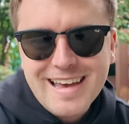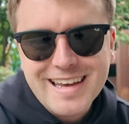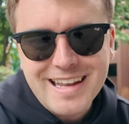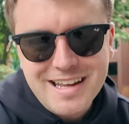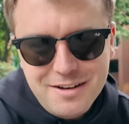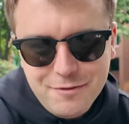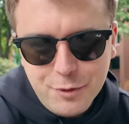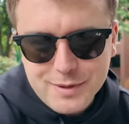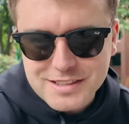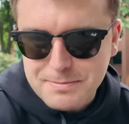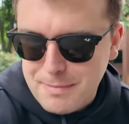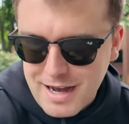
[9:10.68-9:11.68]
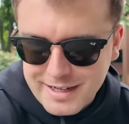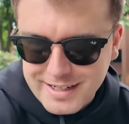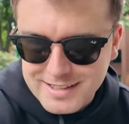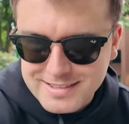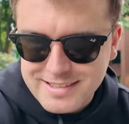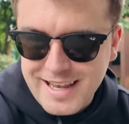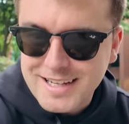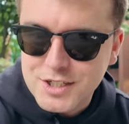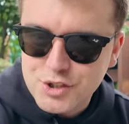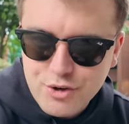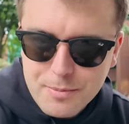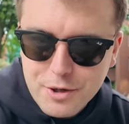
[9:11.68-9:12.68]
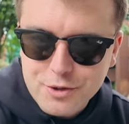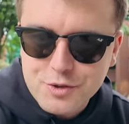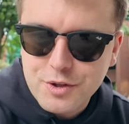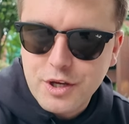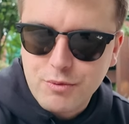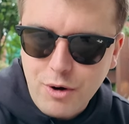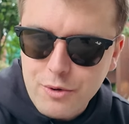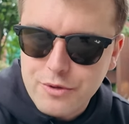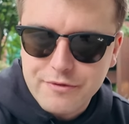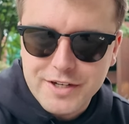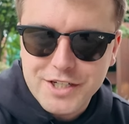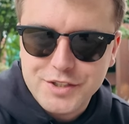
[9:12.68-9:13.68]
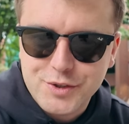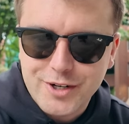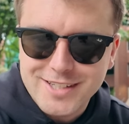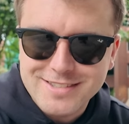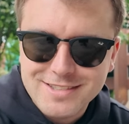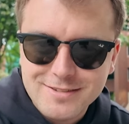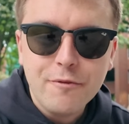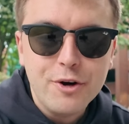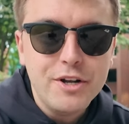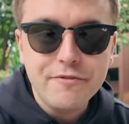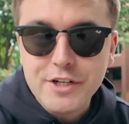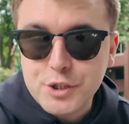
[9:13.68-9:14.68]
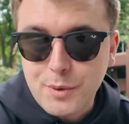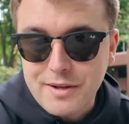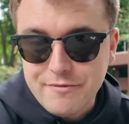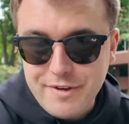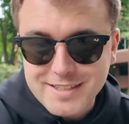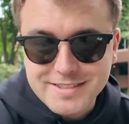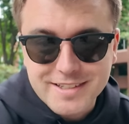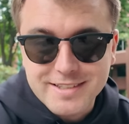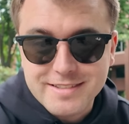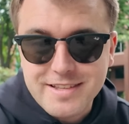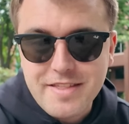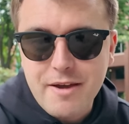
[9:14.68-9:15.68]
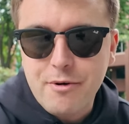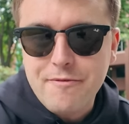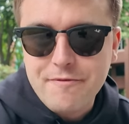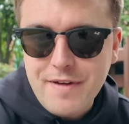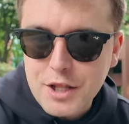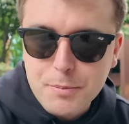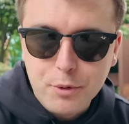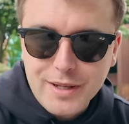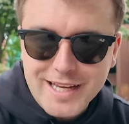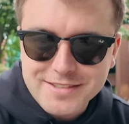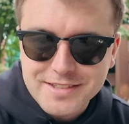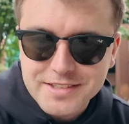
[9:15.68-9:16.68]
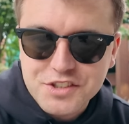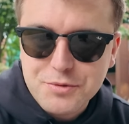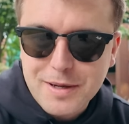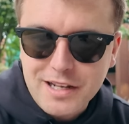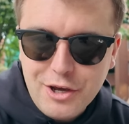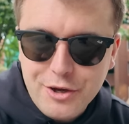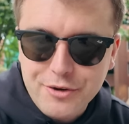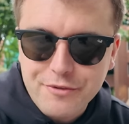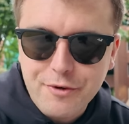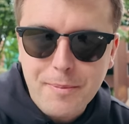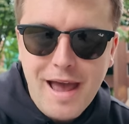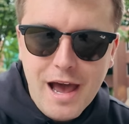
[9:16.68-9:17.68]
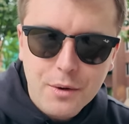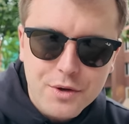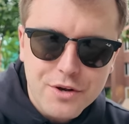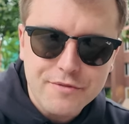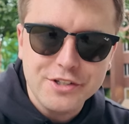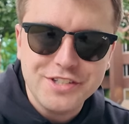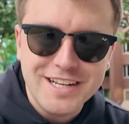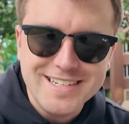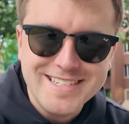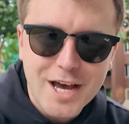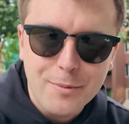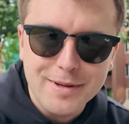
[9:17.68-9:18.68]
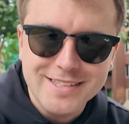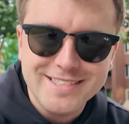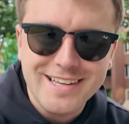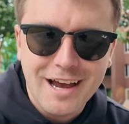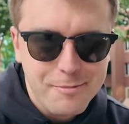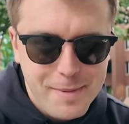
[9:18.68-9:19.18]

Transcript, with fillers: can influence markets and contribute to the growth of industries. For individual investors, there are valuable lessons to be learned from how university endowments are